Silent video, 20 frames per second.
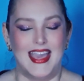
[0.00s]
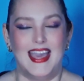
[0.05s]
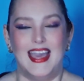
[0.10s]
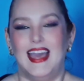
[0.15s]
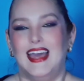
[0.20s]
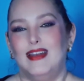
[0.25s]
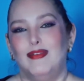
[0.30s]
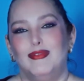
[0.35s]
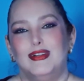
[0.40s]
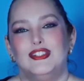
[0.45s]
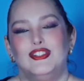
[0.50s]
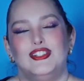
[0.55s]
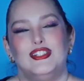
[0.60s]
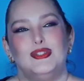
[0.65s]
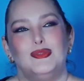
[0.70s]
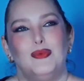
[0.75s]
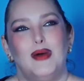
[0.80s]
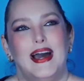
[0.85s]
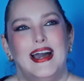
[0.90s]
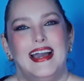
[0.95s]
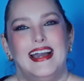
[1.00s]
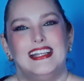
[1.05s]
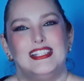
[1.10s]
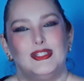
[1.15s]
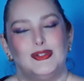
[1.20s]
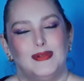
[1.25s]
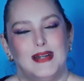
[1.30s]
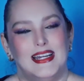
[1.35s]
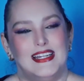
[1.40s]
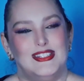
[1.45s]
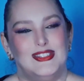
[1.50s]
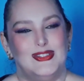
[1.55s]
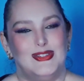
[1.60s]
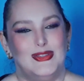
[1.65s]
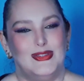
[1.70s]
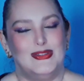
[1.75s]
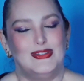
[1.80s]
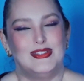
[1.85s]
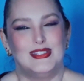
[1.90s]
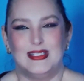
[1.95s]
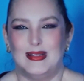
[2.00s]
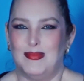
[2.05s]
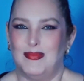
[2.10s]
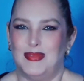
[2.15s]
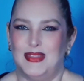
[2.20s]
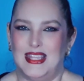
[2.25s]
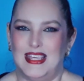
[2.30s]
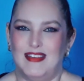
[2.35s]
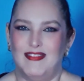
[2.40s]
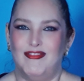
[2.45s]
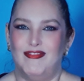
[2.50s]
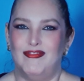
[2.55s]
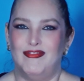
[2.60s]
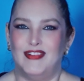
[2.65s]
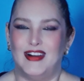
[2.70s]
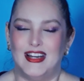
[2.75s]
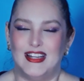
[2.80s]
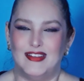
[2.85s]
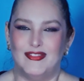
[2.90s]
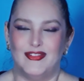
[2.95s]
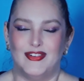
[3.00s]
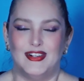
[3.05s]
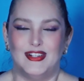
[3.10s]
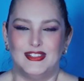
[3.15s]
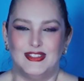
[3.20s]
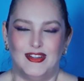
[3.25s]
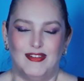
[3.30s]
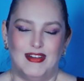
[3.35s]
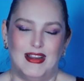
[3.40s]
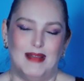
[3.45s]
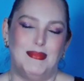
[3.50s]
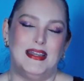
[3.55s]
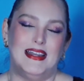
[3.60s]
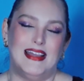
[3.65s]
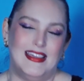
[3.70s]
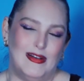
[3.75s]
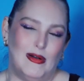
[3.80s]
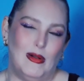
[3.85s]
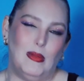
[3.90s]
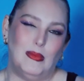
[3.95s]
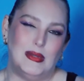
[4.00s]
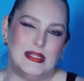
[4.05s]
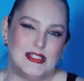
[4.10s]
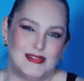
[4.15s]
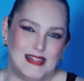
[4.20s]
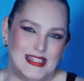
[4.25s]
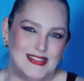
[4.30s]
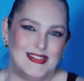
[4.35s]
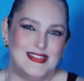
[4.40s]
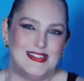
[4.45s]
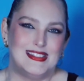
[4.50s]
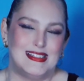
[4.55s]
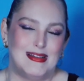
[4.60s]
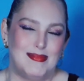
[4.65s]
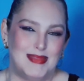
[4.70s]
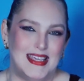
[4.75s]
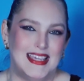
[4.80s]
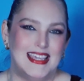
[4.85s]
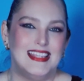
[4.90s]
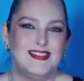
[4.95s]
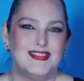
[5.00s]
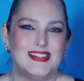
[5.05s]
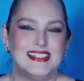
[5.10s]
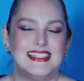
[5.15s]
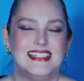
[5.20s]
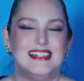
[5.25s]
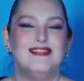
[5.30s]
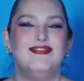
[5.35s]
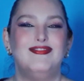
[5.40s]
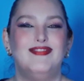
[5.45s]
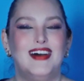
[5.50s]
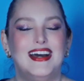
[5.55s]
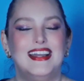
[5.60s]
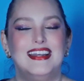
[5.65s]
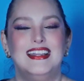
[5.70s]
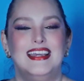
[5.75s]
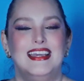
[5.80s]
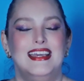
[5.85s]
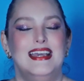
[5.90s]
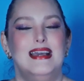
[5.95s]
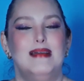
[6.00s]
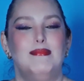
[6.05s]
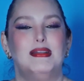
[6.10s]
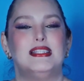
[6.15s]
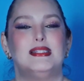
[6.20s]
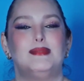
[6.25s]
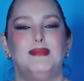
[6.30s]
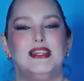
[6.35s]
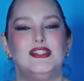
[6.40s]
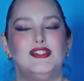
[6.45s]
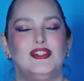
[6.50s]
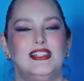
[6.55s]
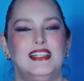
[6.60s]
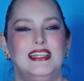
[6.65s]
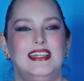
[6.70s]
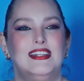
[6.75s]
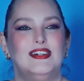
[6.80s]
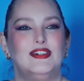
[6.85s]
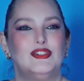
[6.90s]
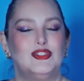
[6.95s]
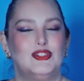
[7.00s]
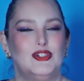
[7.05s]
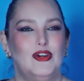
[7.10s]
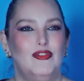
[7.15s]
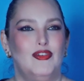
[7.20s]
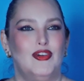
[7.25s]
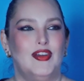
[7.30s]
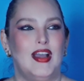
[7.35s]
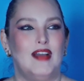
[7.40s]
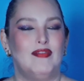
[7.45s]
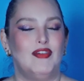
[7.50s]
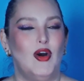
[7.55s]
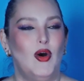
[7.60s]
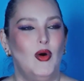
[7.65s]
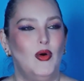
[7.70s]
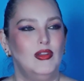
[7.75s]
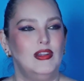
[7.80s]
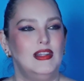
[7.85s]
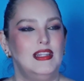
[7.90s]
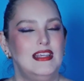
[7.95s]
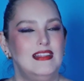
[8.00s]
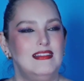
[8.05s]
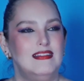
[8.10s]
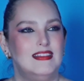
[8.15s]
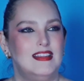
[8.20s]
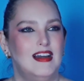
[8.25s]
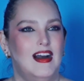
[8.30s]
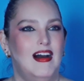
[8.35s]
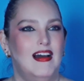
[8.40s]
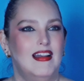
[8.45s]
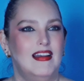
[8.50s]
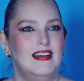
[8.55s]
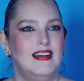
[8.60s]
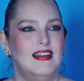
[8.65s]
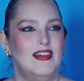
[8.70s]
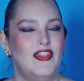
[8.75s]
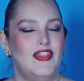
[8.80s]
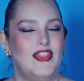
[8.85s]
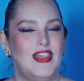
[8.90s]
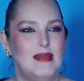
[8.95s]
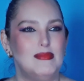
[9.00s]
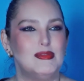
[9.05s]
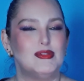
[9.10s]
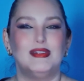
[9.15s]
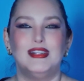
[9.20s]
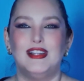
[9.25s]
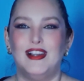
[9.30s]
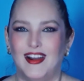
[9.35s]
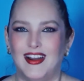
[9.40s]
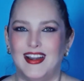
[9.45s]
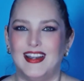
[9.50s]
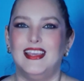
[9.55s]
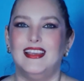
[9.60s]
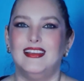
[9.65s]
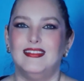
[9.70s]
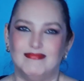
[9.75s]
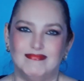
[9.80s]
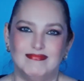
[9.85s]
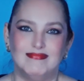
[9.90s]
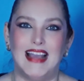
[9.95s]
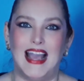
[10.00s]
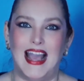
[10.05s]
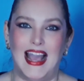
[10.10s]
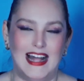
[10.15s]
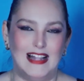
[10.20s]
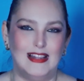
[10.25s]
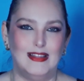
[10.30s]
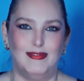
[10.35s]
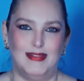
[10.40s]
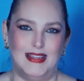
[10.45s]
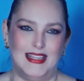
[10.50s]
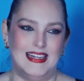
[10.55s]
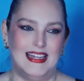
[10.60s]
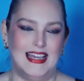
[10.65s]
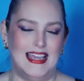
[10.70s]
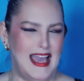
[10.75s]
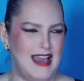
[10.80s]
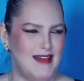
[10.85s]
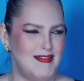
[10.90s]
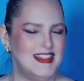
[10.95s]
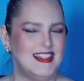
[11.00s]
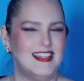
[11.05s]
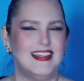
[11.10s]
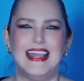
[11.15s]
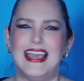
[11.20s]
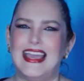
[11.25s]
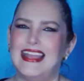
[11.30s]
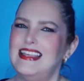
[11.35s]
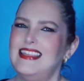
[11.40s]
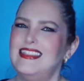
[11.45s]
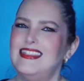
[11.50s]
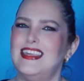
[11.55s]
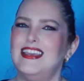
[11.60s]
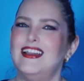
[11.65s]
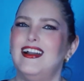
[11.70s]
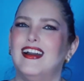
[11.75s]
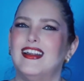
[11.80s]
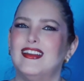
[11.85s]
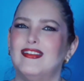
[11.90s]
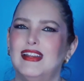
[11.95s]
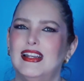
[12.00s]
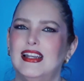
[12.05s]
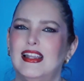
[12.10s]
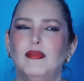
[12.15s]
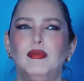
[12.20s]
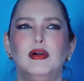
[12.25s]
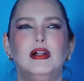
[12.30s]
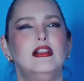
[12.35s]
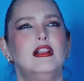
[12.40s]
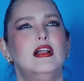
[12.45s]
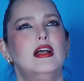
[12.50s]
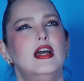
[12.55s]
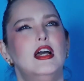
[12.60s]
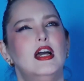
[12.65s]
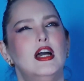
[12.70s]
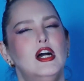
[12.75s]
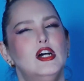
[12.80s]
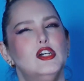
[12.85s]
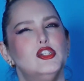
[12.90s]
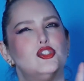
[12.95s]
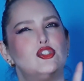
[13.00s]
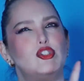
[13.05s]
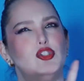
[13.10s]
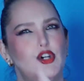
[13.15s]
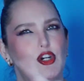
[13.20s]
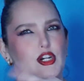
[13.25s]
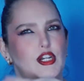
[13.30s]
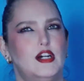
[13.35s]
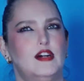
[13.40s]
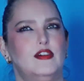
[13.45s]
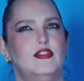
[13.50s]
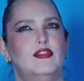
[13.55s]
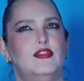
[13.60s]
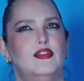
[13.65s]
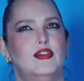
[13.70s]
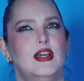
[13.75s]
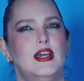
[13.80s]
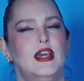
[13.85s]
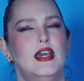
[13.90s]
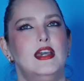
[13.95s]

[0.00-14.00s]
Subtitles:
And which is why I try to do something fun for October. I mean, I always try to do something interesting and fun, but especially in October, I've only done themes regarding Halloween. I haven't done anything art really, well, sort of.